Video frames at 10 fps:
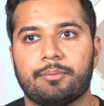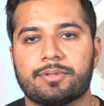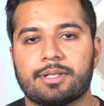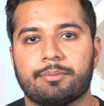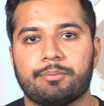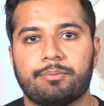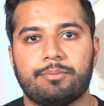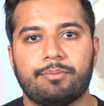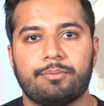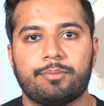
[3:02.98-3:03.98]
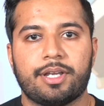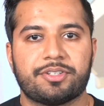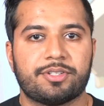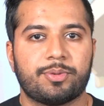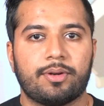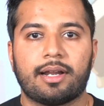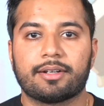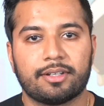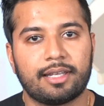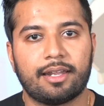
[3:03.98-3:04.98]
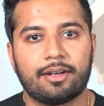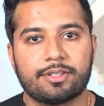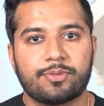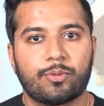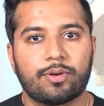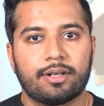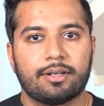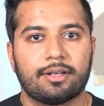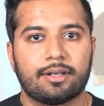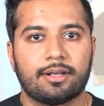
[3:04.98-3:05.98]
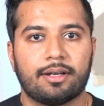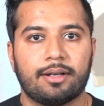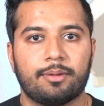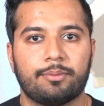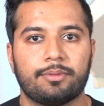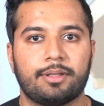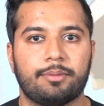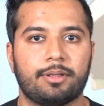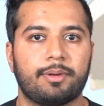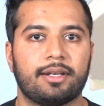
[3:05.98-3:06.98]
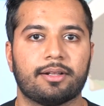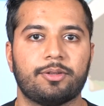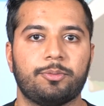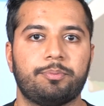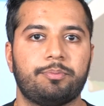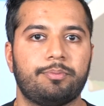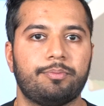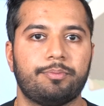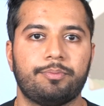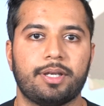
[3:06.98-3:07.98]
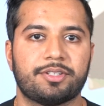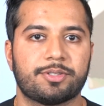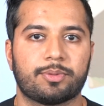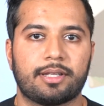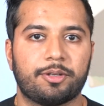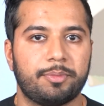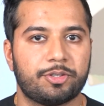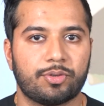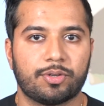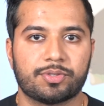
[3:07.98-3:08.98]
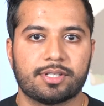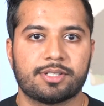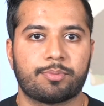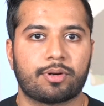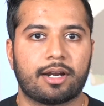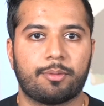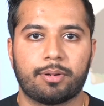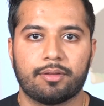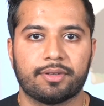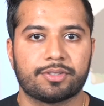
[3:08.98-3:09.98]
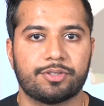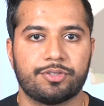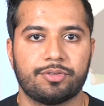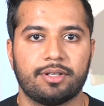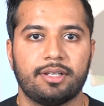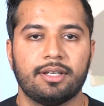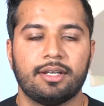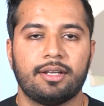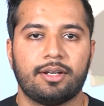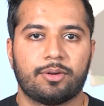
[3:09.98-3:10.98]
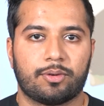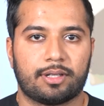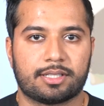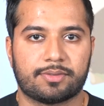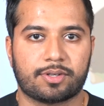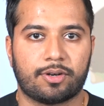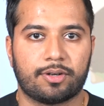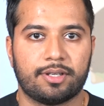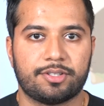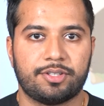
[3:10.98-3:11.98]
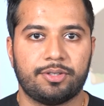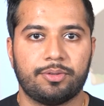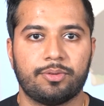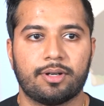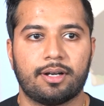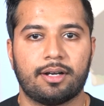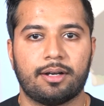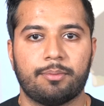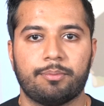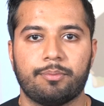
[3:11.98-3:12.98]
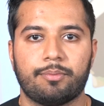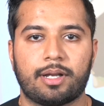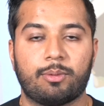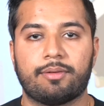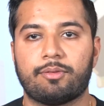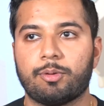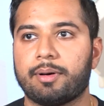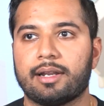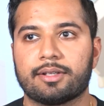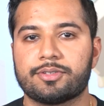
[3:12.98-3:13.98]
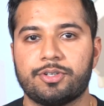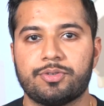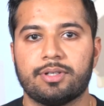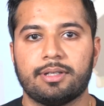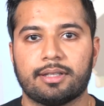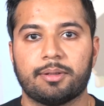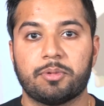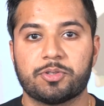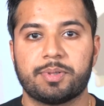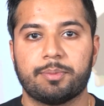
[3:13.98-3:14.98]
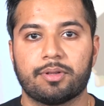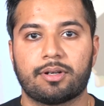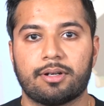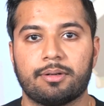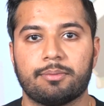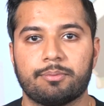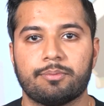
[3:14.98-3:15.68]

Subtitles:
some patients who are not good candidates for it. They might include patients with endometriosis, prior pelvic surgery, or lots of scar tissue. However, robotic surgery, I think most people are